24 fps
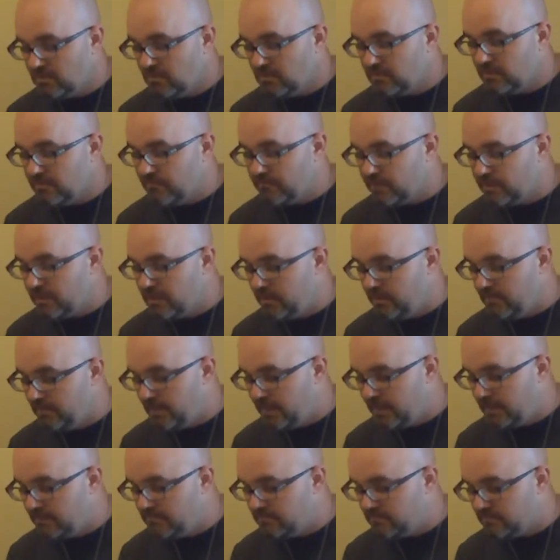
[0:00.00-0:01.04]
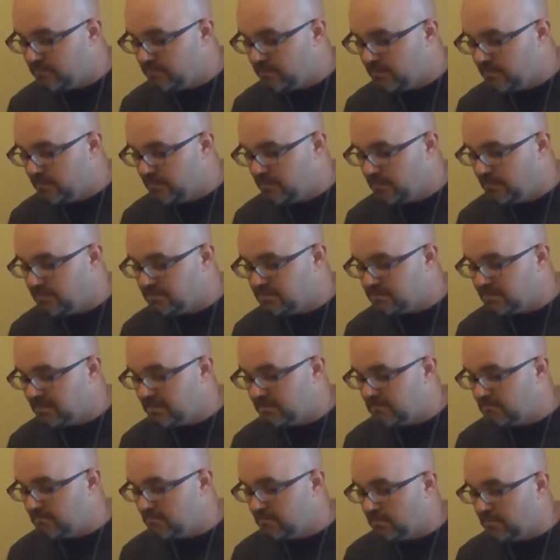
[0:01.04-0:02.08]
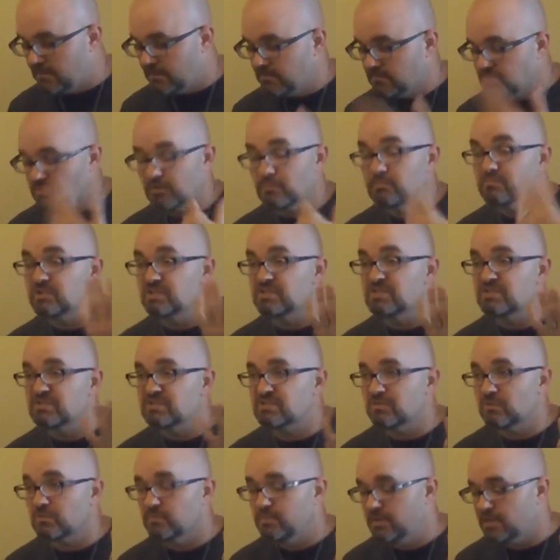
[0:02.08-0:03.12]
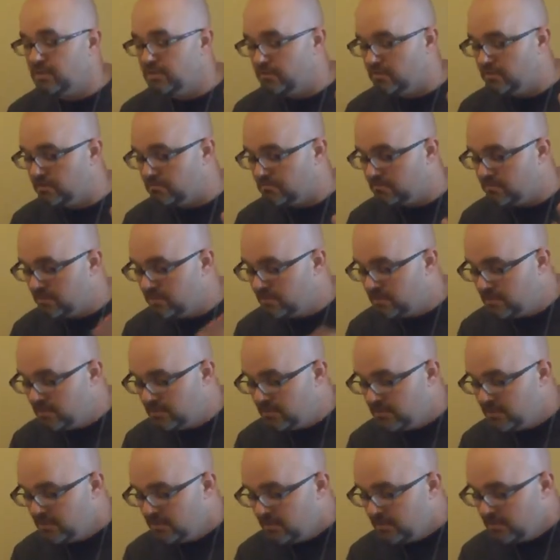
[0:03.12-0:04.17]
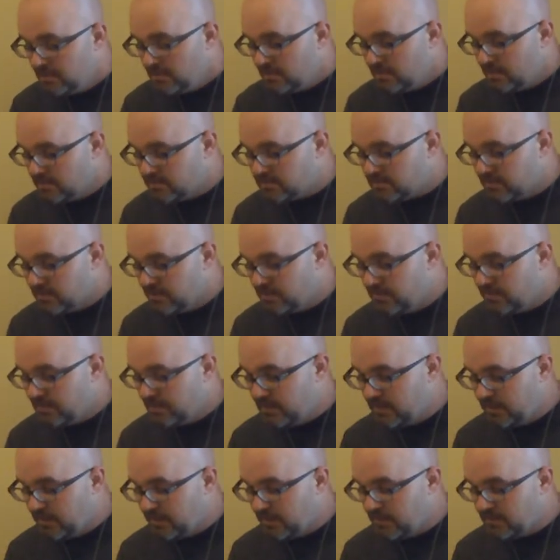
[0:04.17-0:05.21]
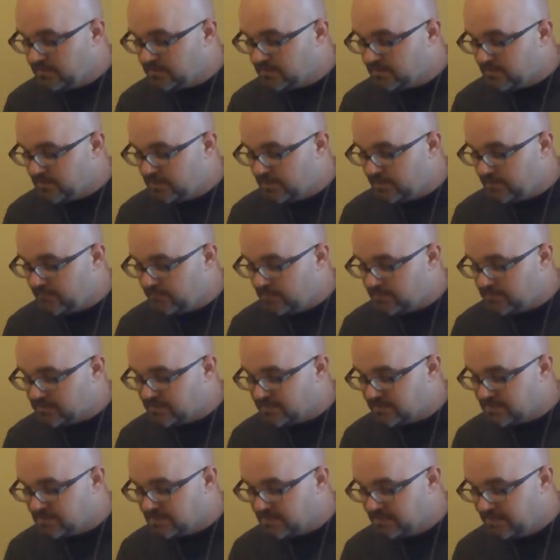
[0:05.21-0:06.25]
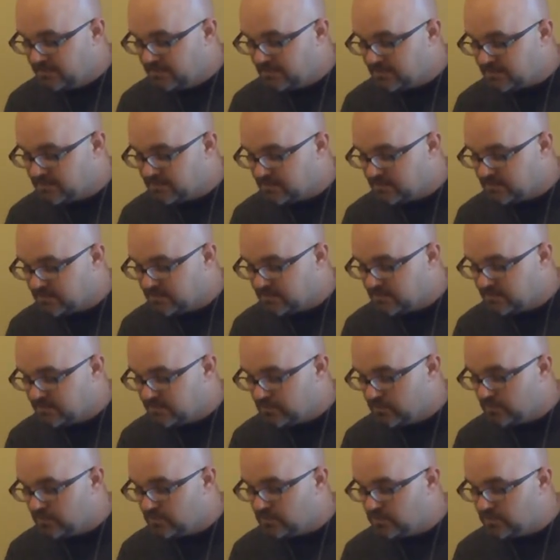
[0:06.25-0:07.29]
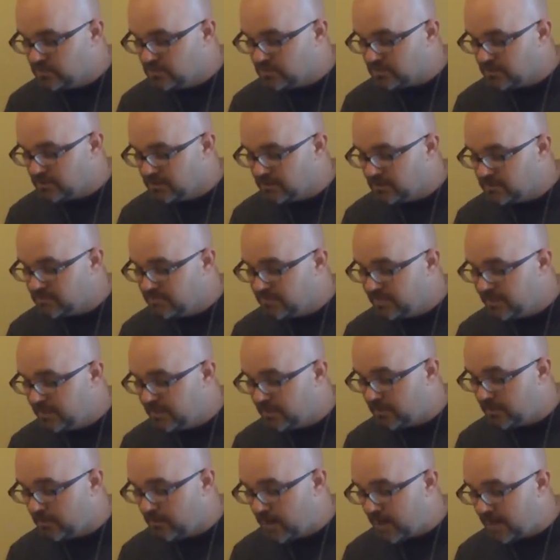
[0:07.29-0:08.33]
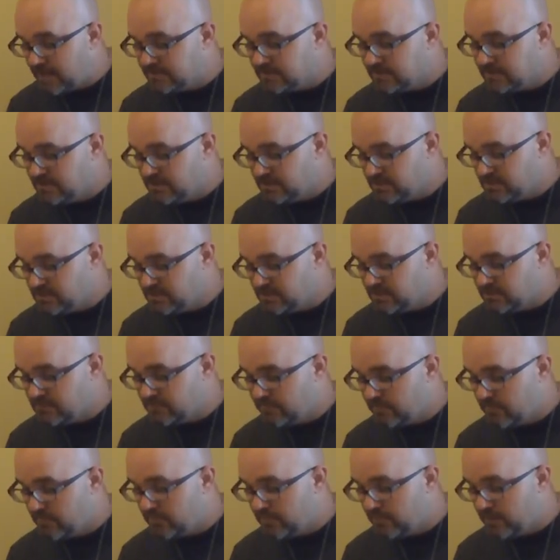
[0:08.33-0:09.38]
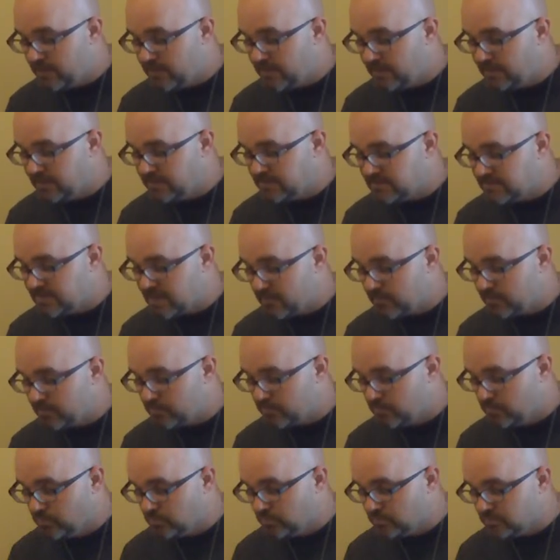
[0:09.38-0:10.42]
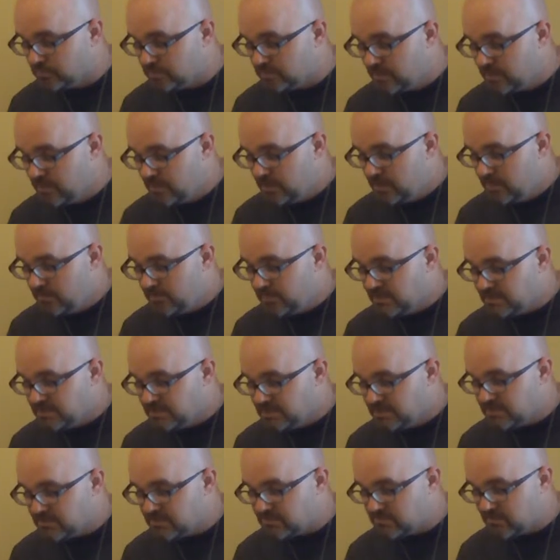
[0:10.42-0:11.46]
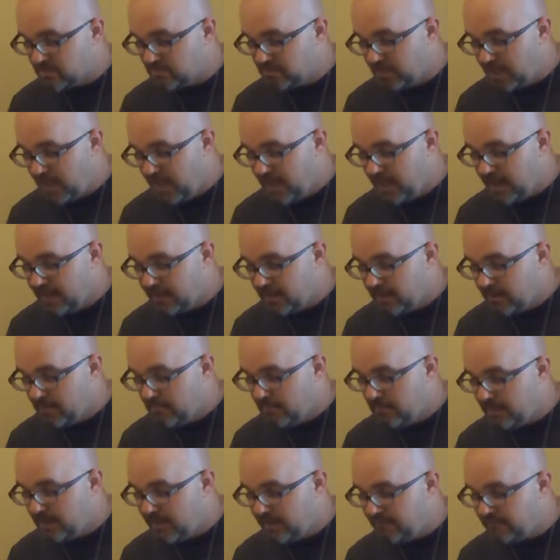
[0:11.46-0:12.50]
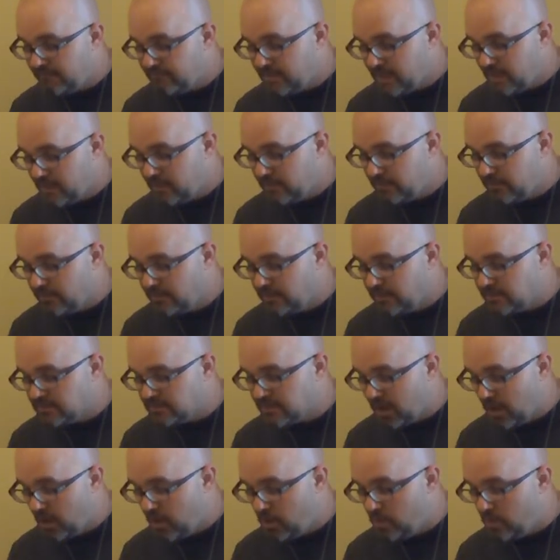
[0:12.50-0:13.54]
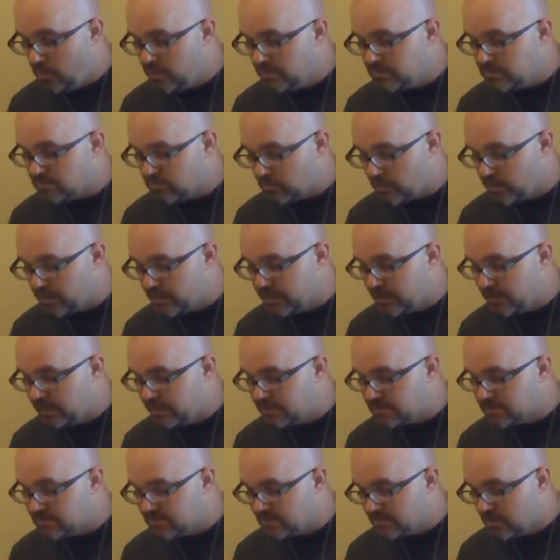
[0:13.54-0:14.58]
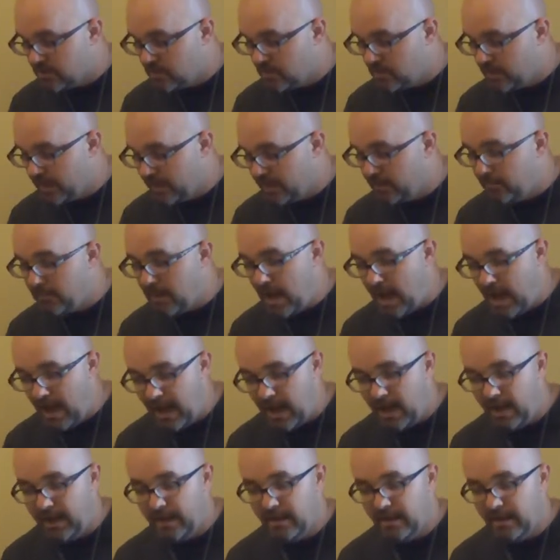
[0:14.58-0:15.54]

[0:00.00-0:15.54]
confronted the man, and he said, Jesus told me to do it. And so then in verse 16 it says, so the Jewish leaders began harassing Jesus for breaking the Sabbath rules. But Jesus replied, my Father is always working, and so am I.